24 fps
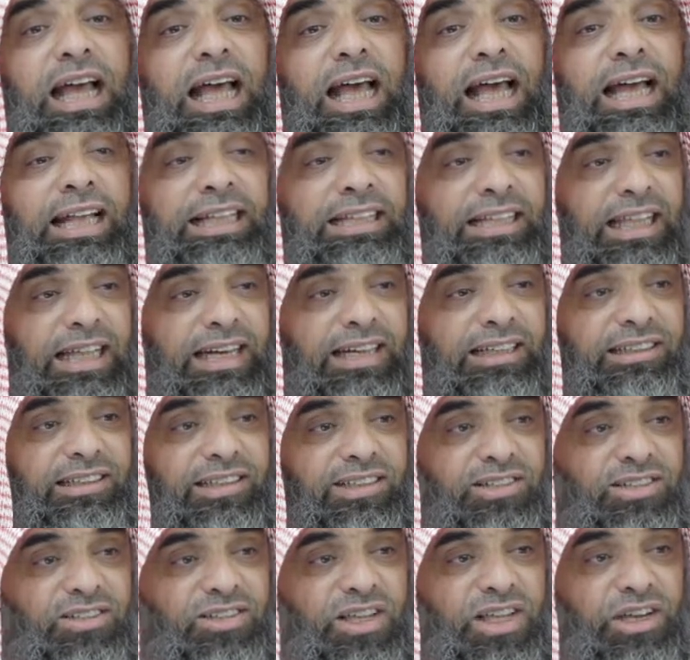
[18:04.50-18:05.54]
and that it
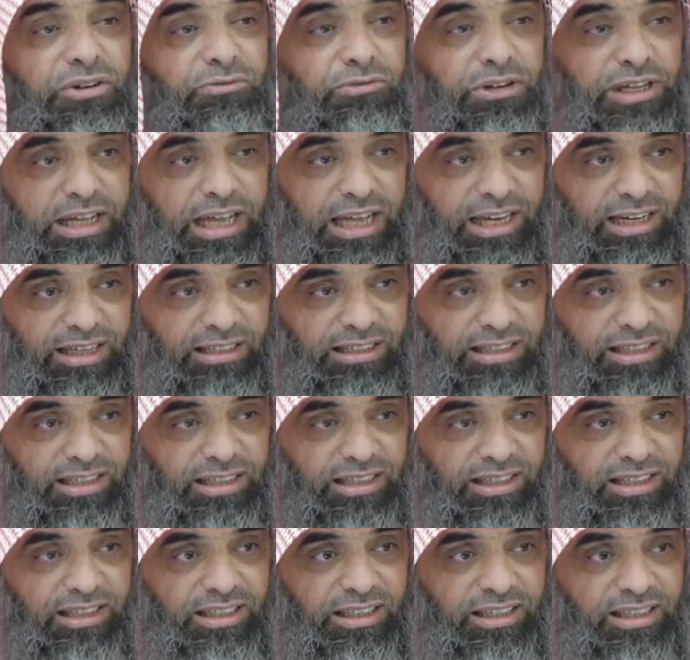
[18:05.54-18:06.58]
is a reality
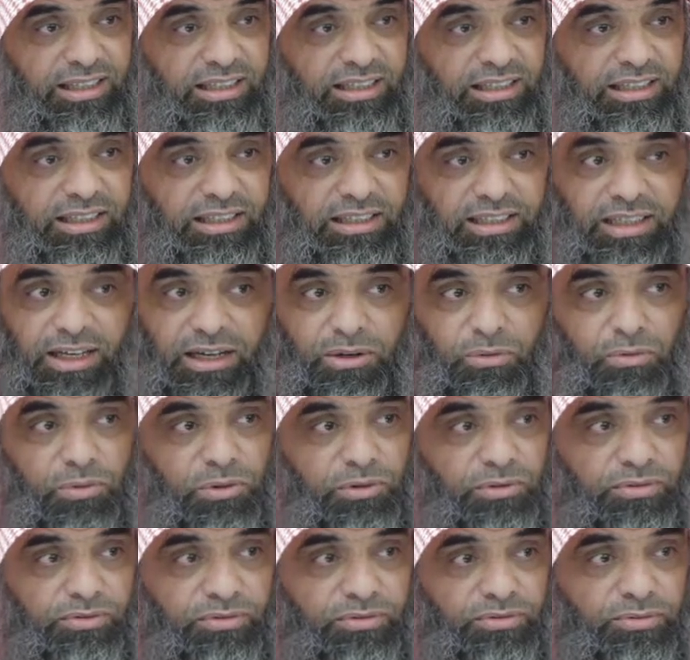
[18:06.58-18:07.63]

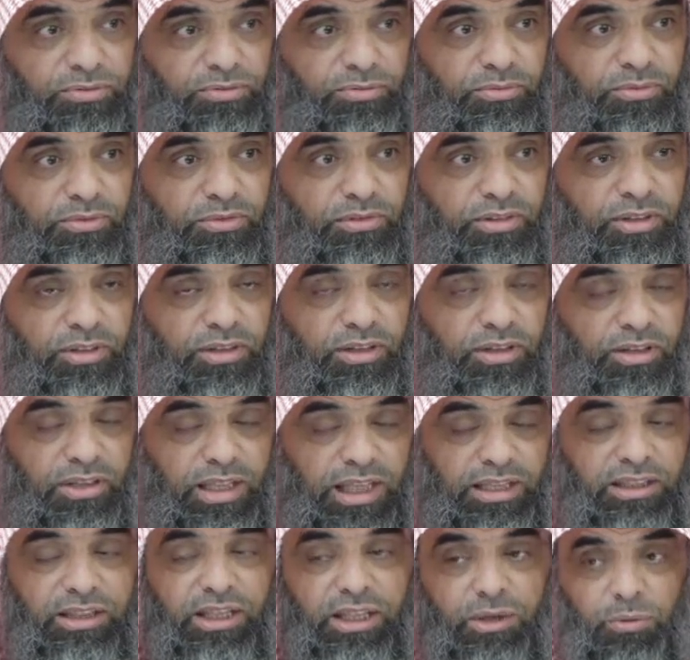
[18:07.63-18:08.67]

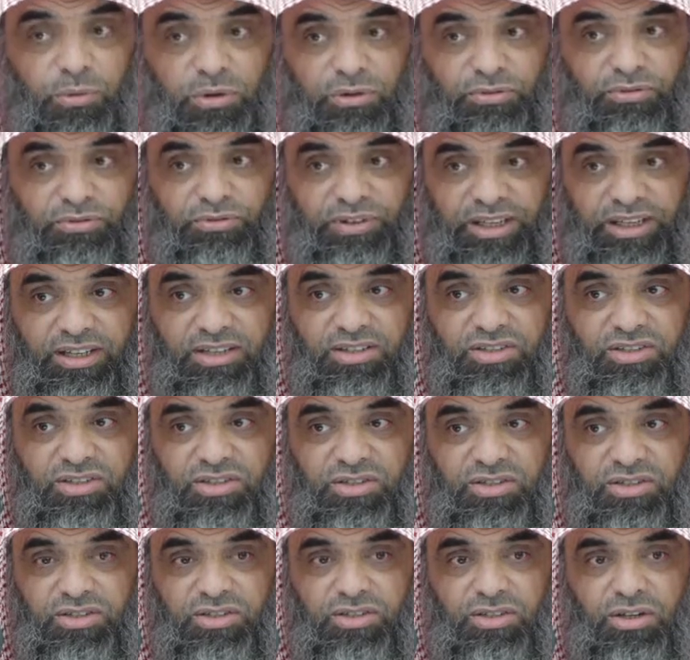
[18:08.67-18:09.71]
that they will
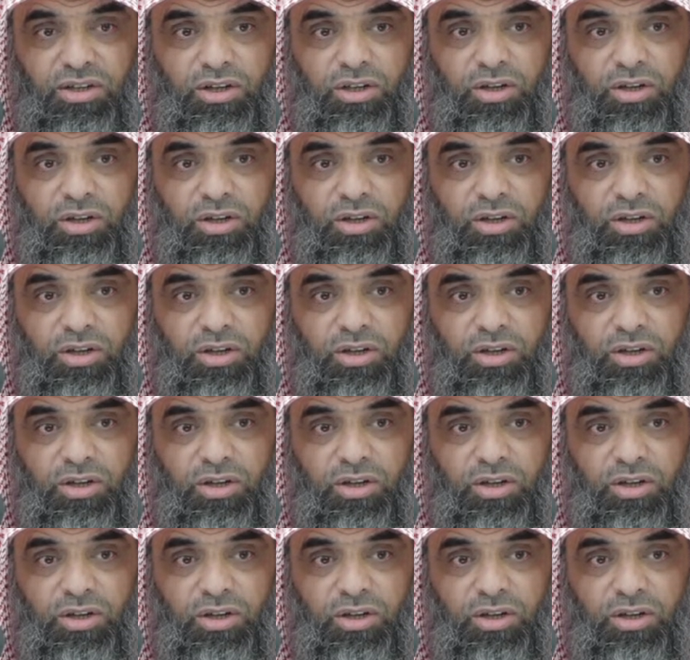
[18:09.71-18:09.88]
face